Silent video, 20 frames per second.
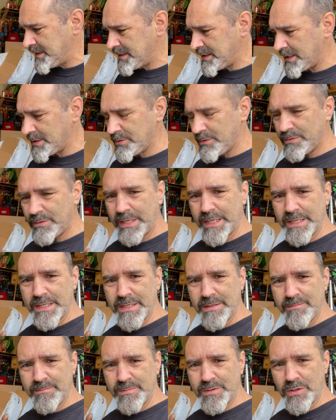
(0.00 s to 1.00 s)
I know
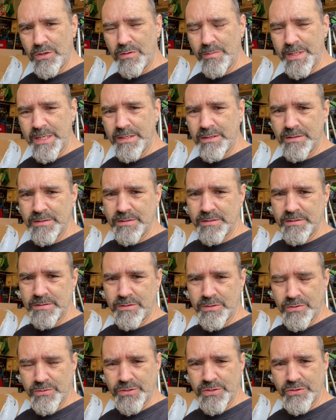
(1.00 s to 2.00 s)
Tommy,
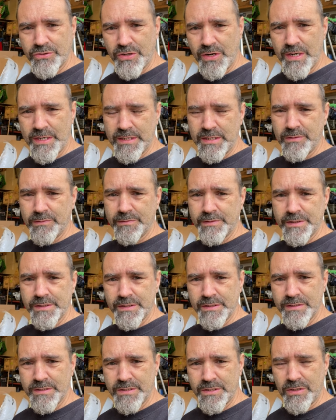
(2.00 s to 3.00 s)
Tools and Track over
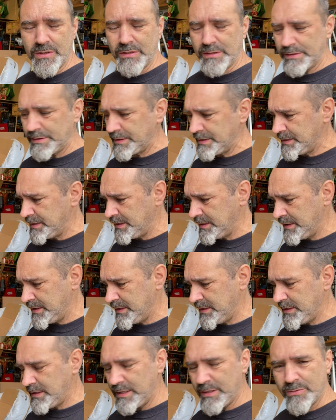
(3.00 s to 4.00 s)
in Scotland,
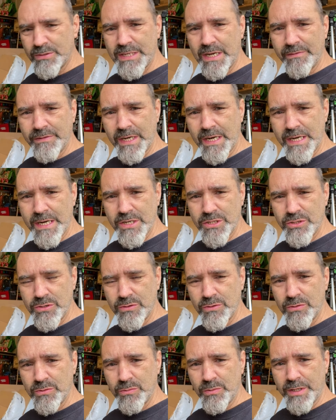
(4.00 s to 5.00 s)
he was having an
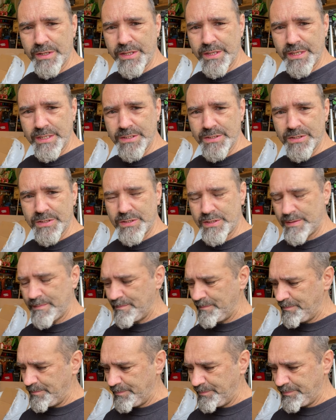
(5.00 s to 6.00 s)
issue with his
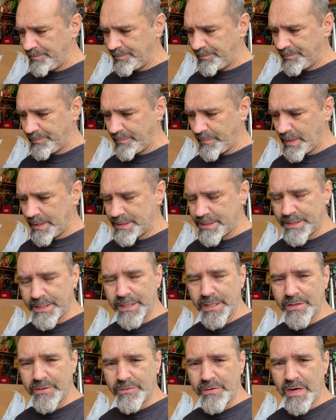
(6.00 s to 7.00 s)

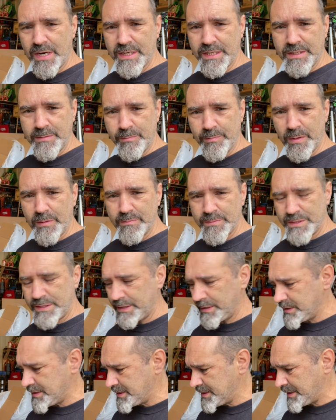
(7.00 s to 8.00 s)
steering rack and bump
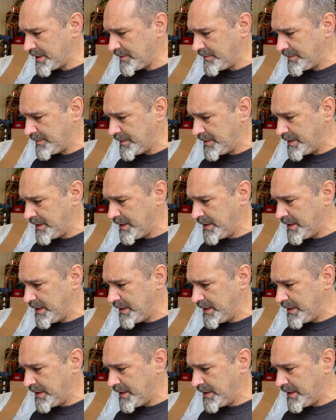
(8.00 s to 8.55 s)
steer and stuff.